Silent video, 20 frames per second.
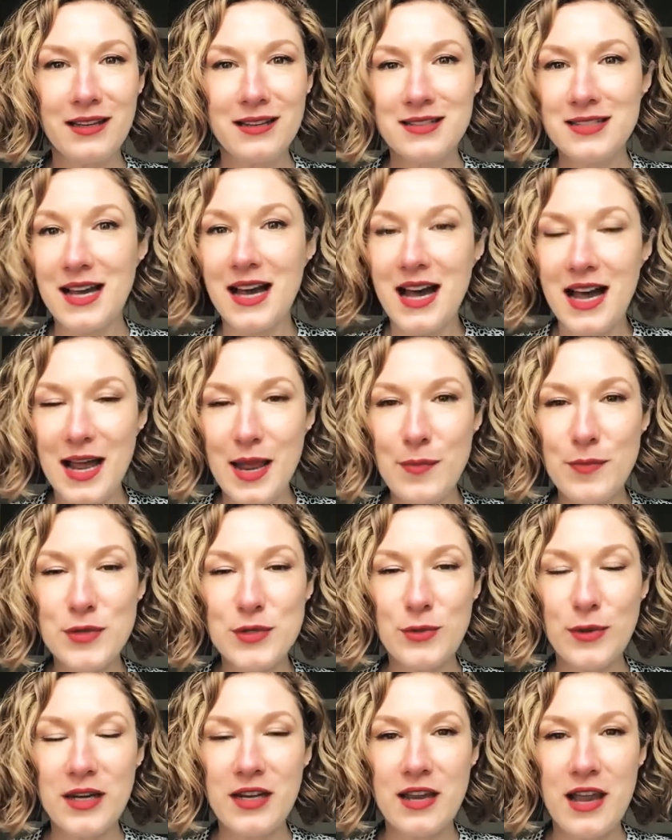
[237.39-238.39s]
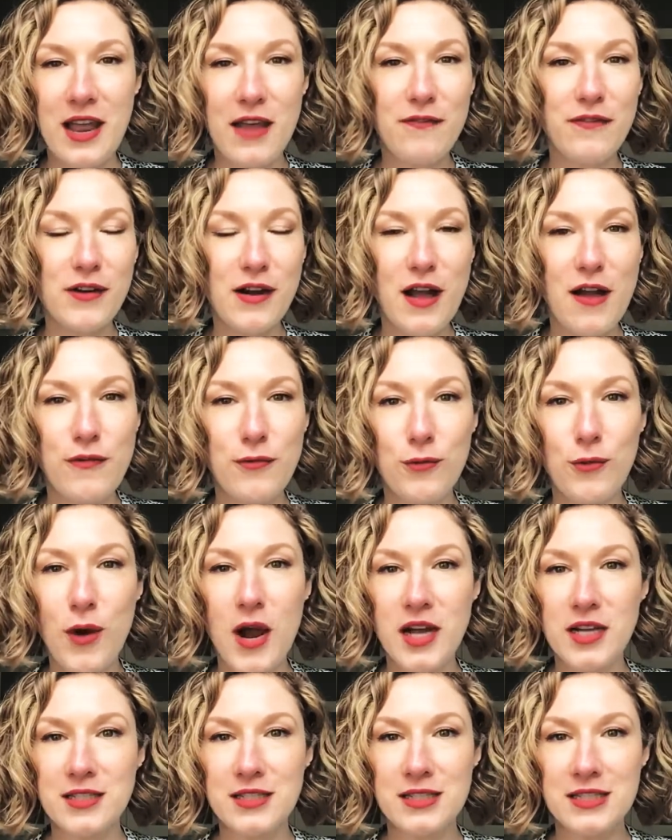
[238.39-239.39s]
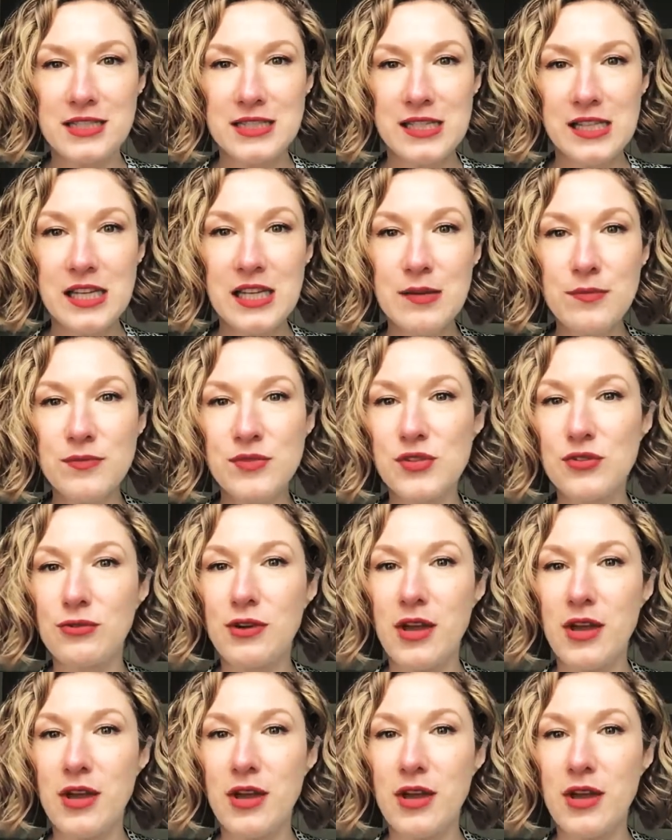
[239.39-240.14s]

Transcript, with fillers: times whenever i've worked in teams